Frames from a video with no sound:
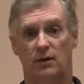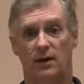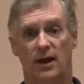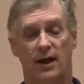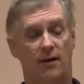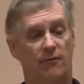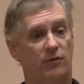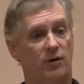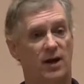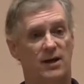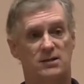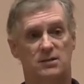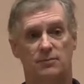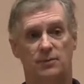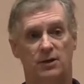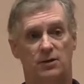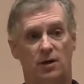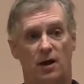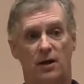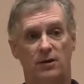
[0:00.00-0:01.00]
Ever has to
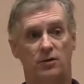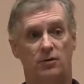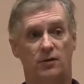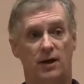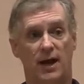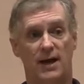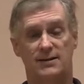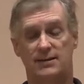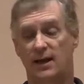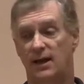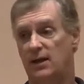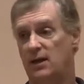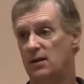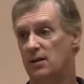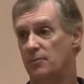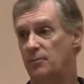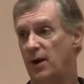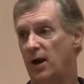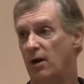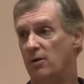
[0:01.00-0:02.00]
be taught. You can ask any of
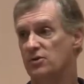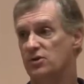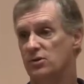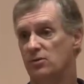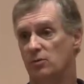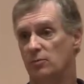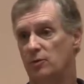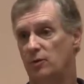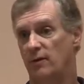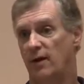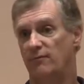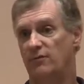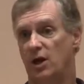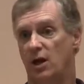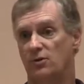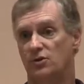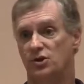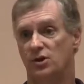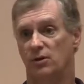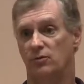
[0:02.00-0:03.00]
the parents in the room who have
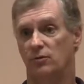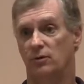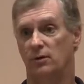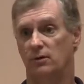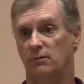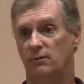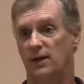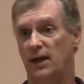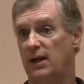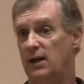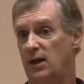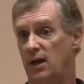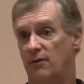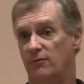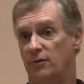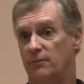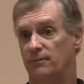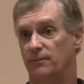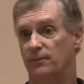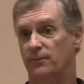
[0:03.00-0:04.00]
young children, any of
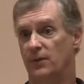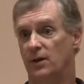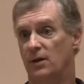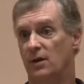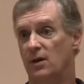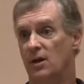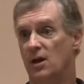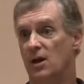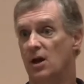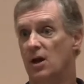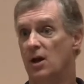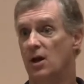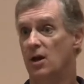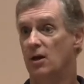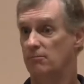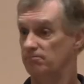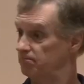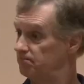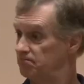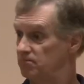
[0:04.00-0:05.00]
them.
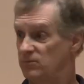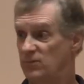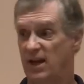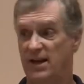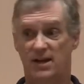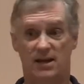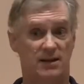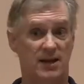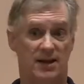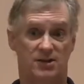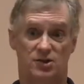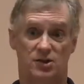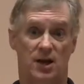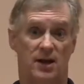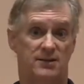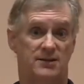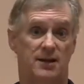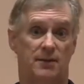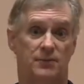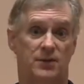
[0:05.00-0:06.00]
They, that's
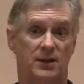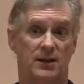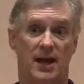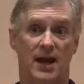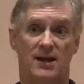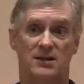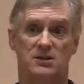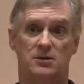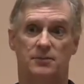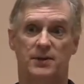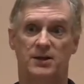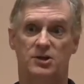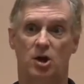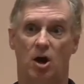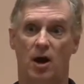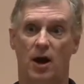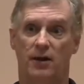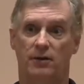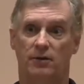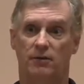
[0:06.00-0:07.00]
not something that has to be
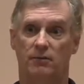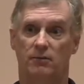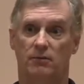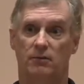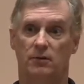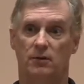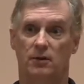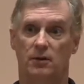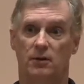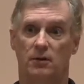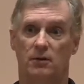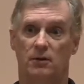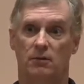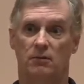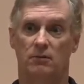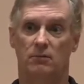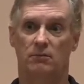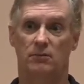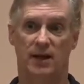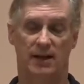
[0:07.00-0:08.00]
taught.
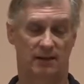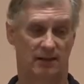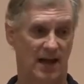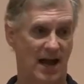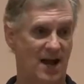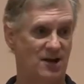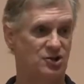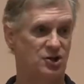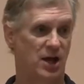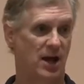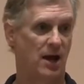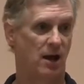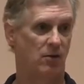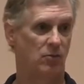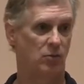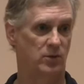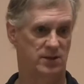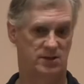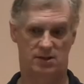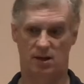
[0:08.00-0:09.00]
They lash
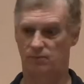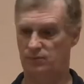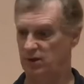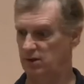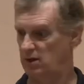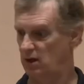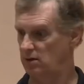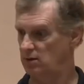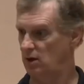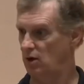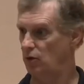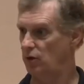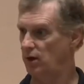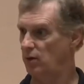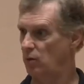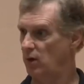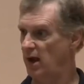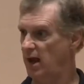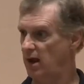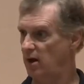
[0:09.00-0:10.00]
out when something doesn't go
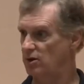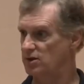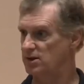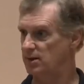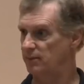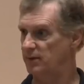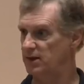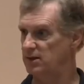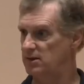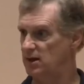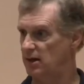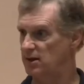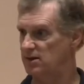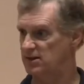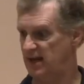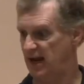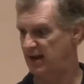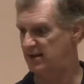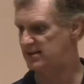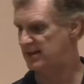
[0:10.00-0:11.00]
their way or somebody does,
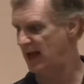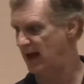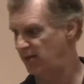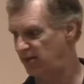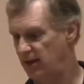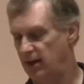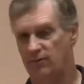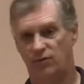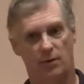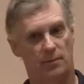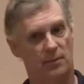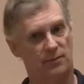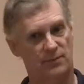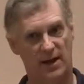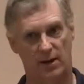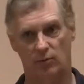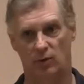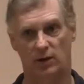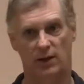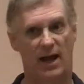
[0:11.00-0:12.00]
takes that thing from them,
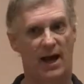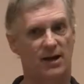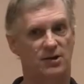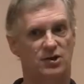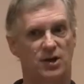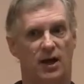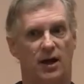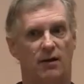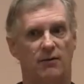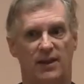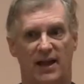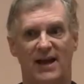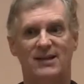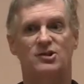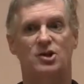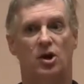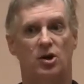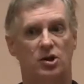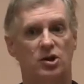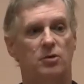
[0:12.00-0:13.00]
they will lash out.
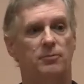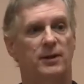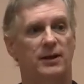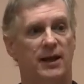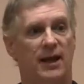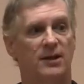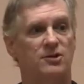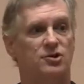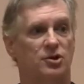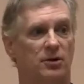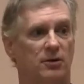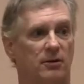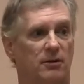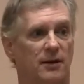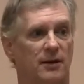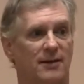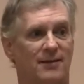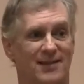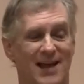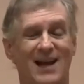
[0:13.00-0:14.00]
That's our human nature.
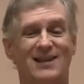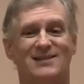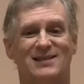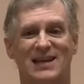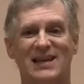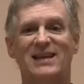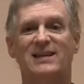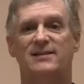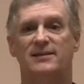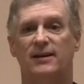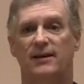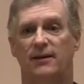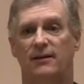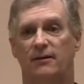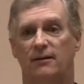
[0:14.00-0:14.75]
That's easy.